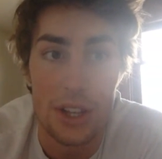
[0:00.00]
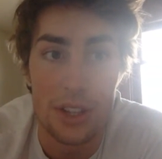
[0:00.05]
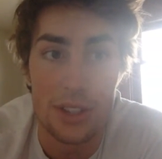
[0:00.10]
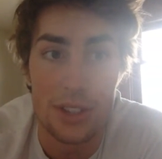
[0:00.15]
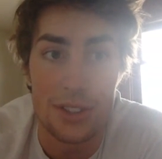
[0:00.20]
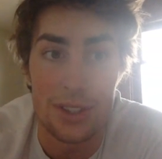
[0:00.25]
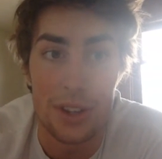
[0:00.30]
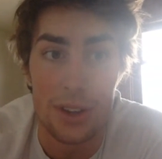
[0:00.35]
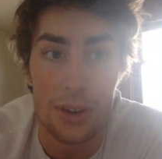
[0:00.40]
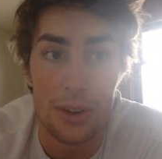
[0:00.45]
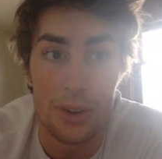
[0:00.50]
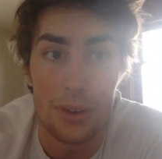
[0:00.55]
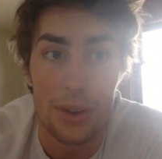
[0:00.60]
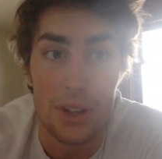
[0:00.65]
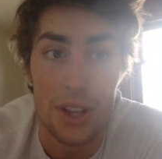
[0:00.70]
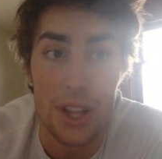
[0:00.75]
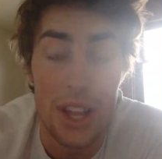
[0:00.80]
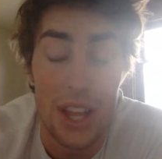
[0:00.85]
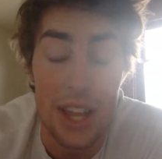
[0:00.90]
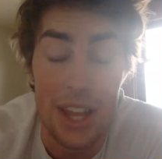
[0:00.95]
so
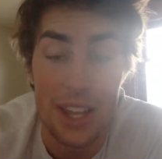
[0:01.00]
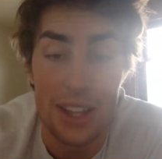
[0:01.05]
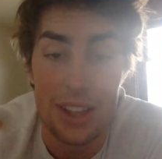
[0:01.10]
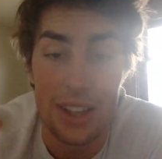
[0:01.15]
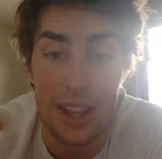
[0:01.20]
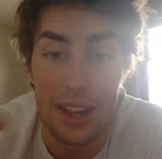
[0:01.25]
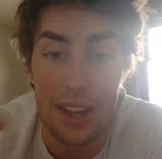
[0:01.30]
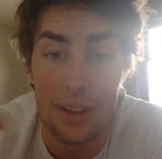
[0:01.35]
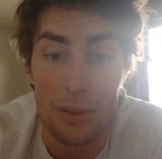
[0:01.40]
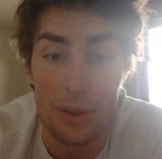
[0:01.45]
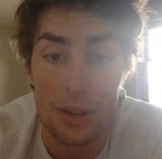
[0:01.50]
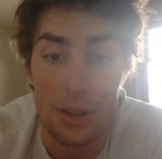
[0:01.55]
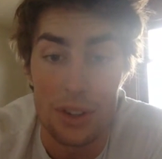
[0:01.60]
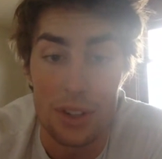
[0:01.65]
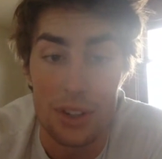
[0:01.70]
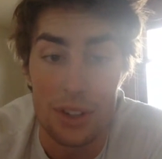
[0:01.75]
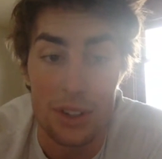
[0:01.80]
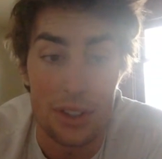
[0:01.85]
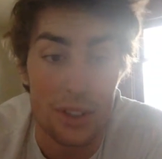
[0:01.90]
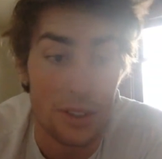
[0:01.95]
they
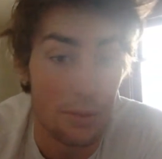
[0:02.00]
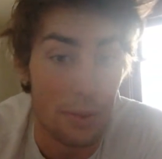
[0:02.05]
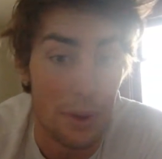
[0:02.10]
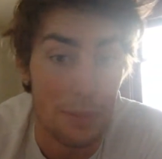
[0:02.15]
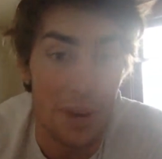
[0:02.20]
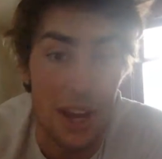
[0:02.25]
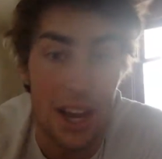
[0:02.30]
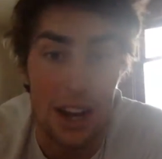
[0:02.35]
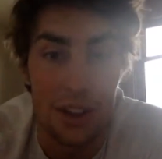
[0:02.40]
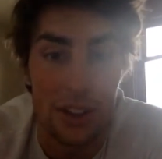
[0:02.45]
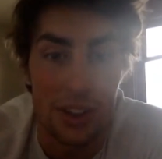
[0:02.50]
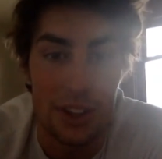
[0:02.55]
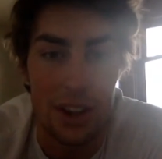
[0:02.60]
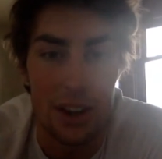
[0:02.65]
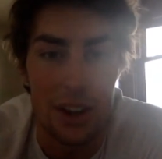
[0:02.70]
went back on the